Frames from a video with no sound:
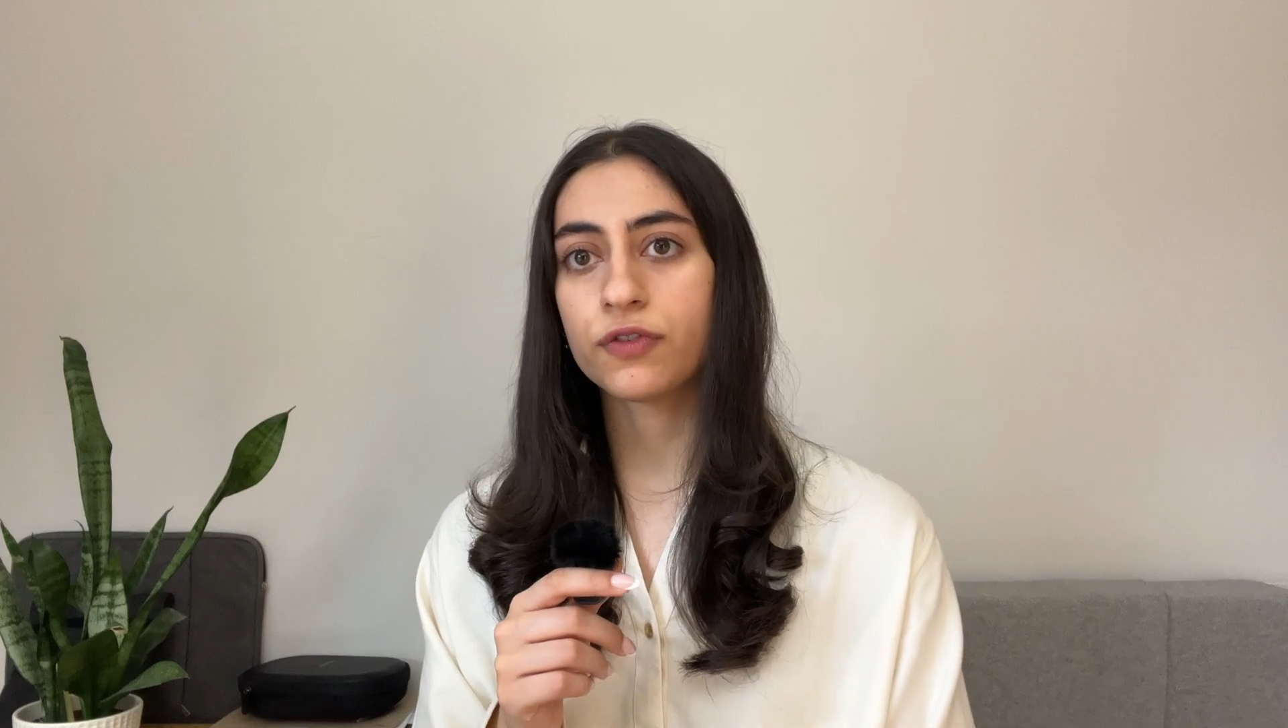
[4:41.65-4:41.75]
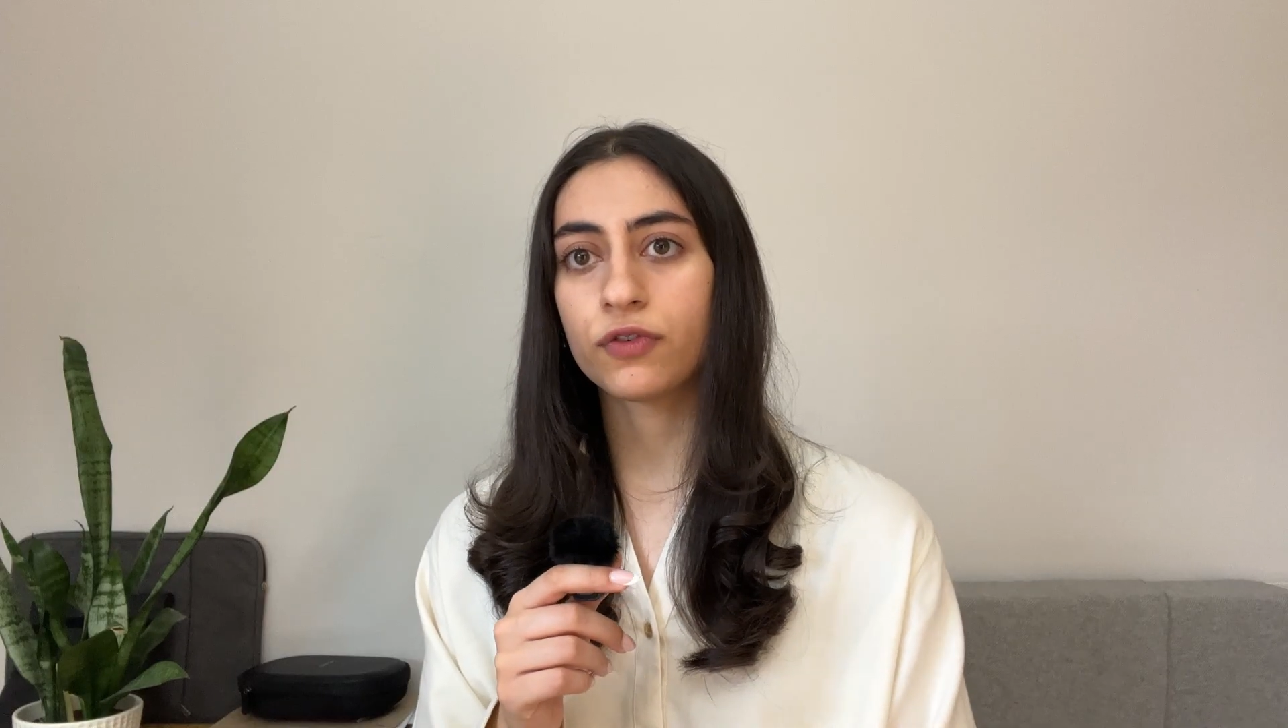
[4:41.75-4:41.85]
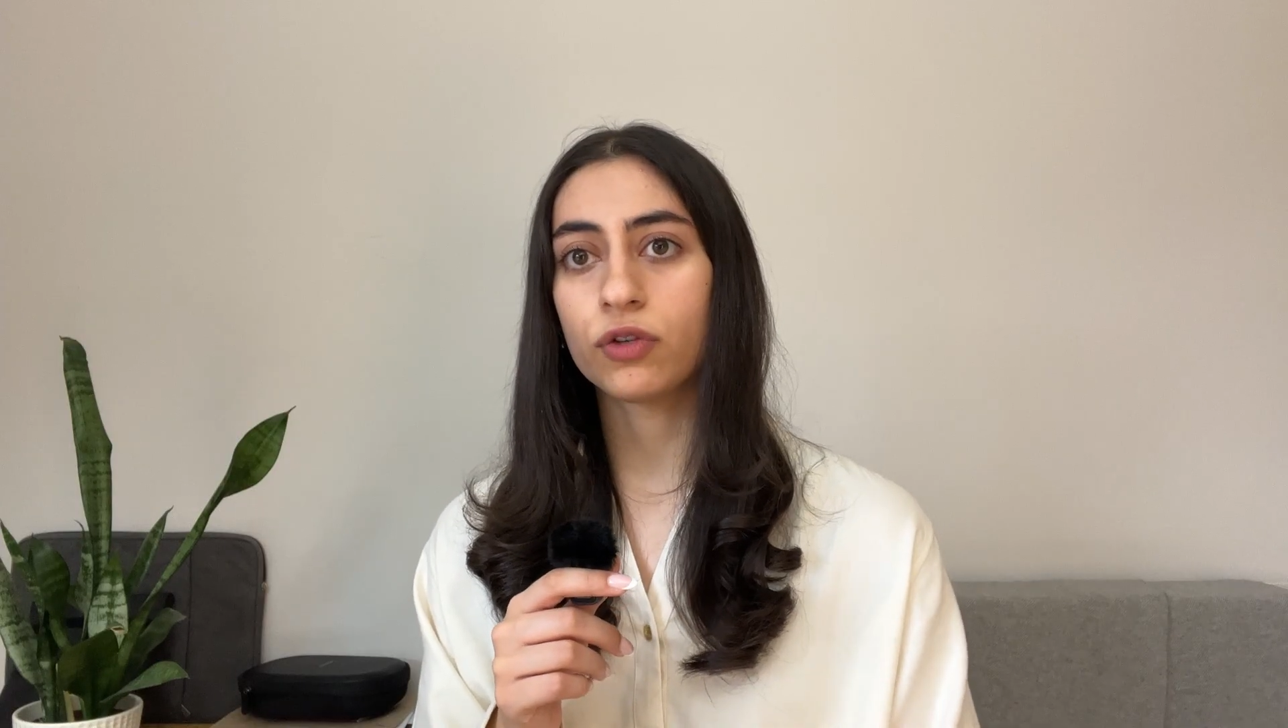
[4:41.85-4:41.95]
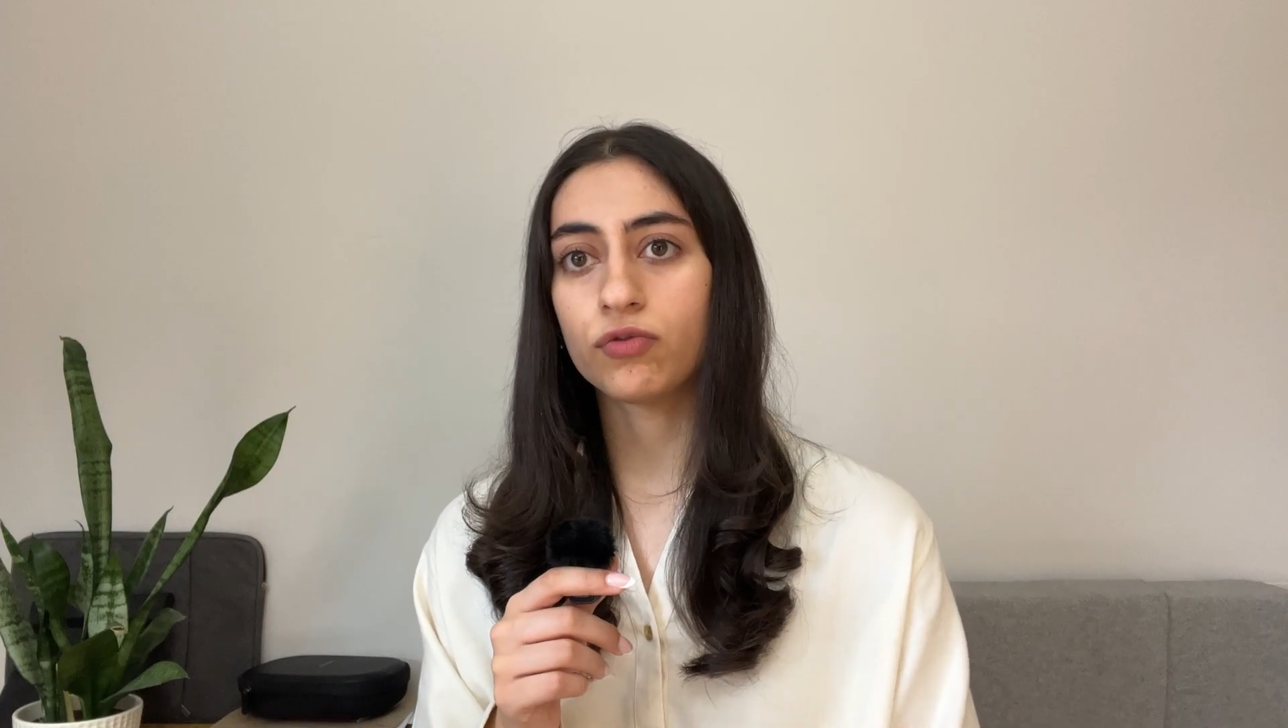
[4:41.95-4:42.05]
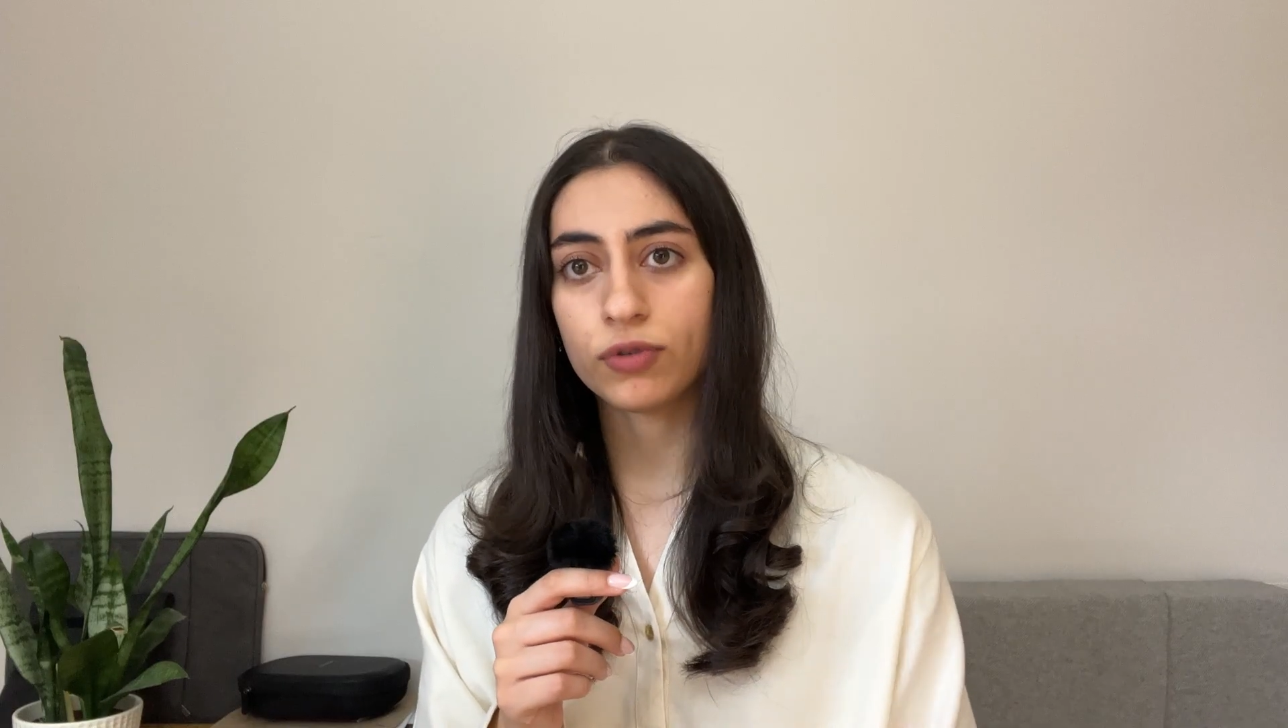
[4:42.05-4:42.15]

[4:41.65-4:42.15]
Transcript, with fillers: for the